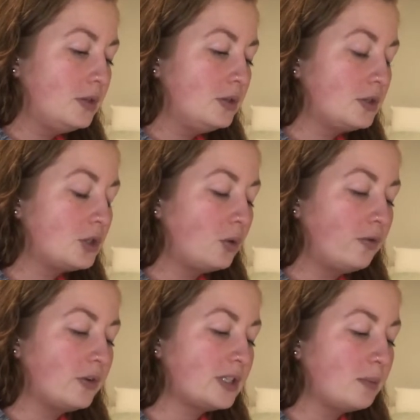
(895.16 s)
So
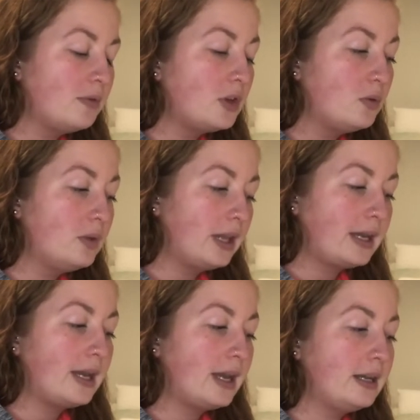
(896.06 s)
for some of you, like,
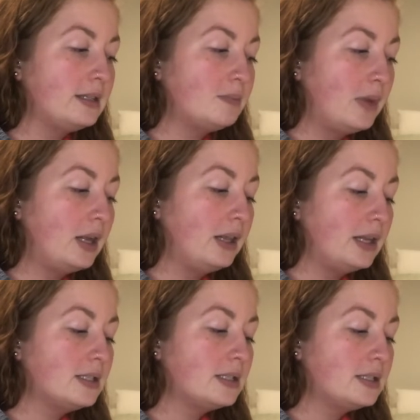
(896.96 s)
again, it's
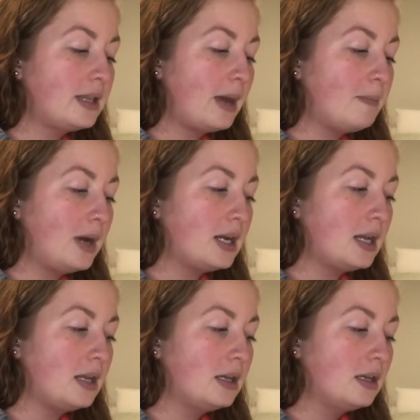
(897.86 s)
linked to that money.